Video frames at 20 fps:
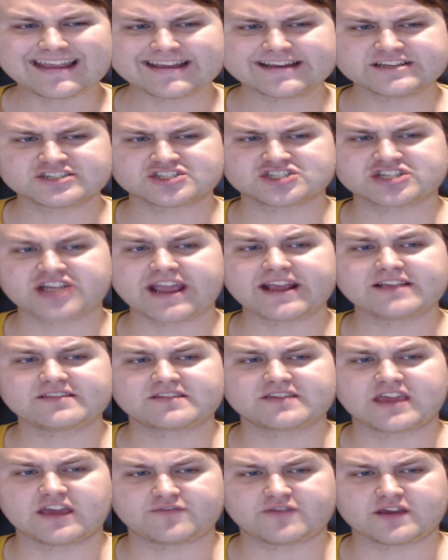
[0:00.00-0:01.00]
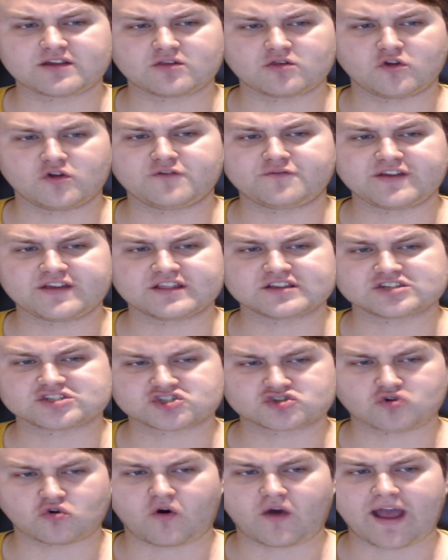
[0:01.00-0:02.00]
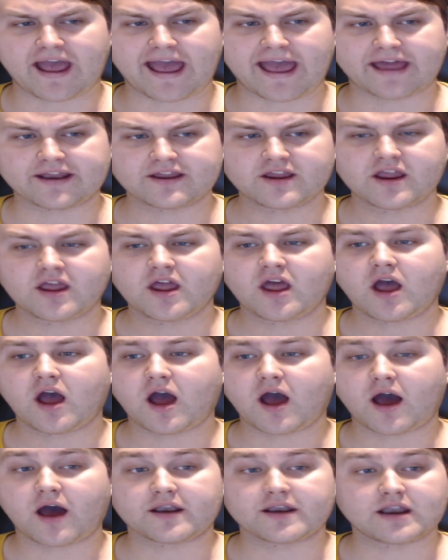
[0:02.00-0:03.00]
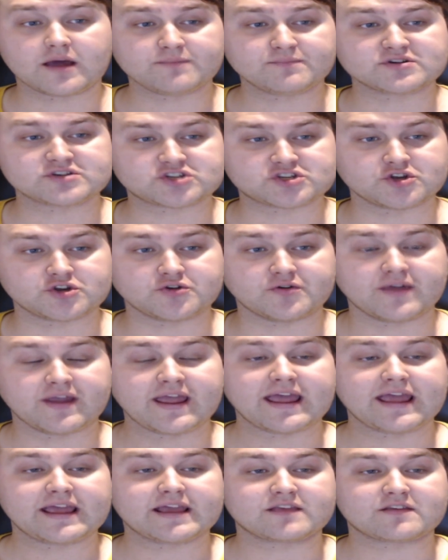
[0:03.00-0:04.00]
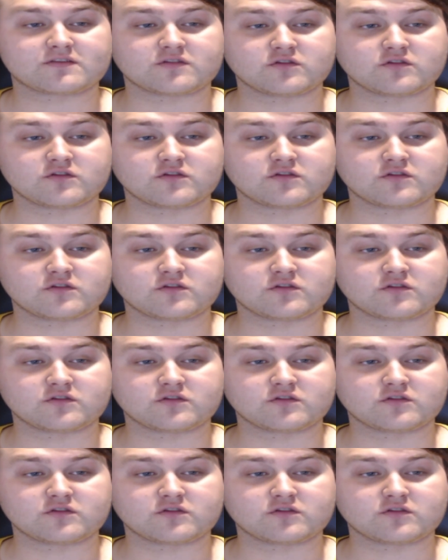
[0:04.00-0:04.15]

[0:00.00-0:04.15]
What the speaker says: Is Shanks giving Luffy the straw hat. Number two is